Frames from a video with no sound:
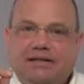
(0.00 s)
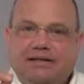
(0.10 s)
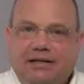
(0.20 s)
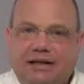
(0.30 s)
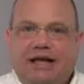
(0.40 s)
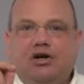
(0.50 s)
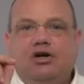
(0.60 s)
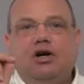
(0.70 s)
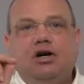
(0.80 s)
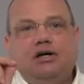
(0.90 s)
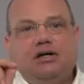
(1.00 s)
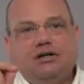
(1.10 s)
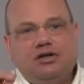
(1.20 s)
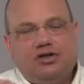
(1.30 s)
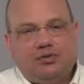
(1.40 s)
later
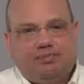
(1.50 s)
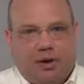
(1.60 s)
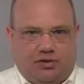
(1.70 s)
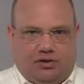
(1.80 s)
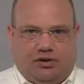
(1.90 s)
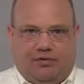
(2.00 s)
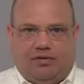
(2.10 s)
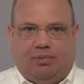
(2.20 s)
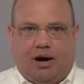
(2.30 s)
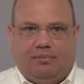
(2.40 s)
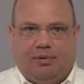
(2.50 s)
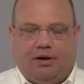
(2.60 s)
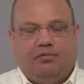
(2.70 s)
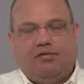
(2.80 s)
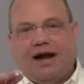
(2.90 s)
disposes of the property.
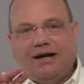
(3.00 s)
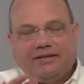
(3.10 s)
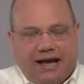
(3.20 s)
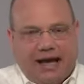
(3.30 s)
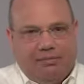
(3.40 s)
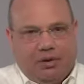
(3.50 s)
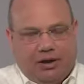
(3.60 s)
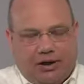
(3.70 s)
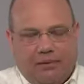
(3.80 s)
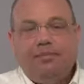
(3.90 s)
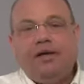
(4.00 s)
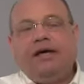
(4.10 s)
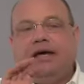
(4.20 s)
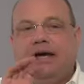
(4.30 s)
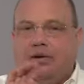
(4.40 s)
And we've got a table here,
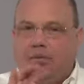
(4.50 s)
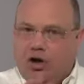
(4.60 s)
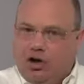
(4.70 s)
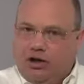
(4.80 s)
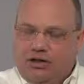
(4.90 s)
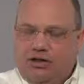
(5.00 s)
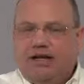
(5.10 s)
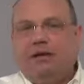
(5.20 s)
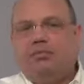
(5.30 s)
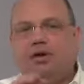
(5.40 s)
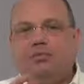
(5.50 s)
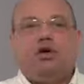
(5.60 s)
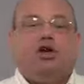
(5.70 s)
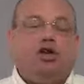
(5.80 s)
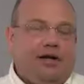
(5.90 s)
and we're going to look at the table, then we're
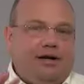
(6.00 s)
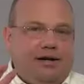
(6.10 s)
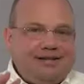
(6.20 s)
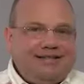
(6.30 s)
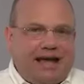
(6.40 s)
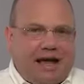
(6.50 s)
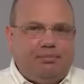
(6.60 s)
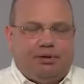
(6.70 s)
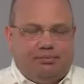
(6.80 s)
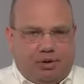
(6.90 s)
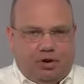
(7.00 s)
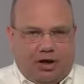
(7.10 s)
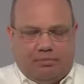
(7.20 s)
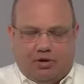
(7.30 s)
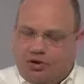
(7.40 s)
going to look at an example and put
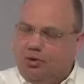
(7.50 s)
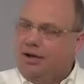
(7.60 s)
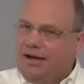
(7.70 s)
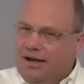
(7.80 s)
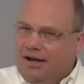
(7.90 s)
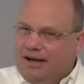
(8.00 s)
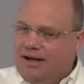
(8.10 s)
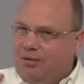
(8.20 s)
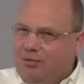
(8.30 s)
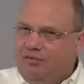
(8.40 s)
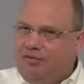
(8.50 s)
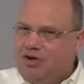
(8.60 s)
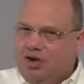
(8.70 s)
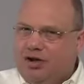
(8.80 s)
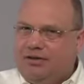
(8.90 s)
numbers to it. I think when we
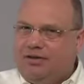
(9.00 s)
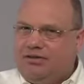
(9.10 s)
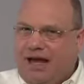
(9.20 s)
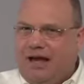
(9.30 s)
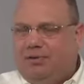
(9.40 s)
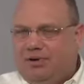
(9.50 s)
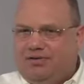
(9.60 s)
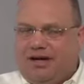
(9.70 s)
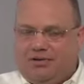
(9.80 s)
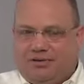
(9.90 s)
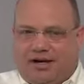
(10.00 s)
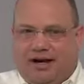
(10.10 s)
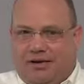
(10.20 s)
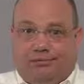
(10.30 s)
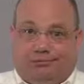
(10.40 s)
first look at this table, it sounds
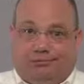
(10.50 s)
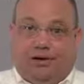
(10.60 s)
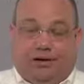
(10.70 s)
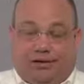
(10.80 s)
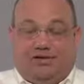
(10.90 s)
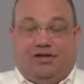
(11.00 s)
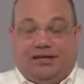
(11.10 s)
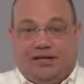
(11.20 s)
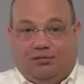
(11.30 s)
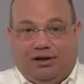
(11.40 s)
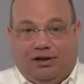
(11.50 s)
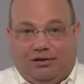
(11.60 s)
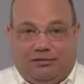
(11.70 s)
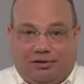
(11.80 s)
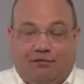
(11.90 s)
kind of
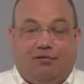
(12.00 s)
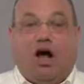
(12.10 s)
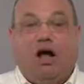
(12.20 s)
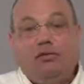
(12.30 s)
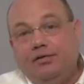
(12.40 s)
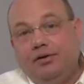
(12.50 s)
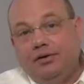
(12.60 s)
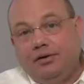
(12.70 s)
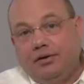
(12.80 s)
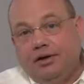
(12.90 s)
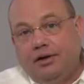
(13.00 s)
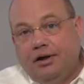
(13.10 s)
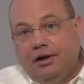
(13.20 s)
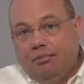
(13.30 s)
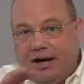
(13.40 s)
excessively involved.
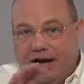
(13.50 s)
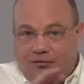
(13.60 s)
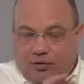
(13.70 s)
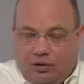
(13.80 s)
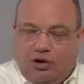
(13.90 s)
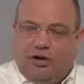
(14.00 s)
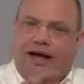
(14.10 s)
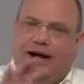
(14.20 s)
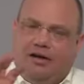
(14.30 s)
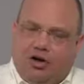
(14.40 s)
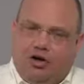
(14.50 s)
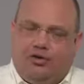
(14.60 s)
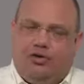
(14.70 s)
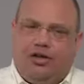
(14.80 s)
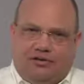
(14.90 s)
But after we look at it and go
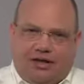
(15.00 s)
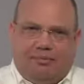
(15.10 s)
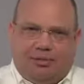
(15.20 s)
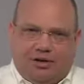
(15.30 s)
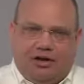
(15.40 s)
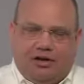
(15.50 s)
through the example, I think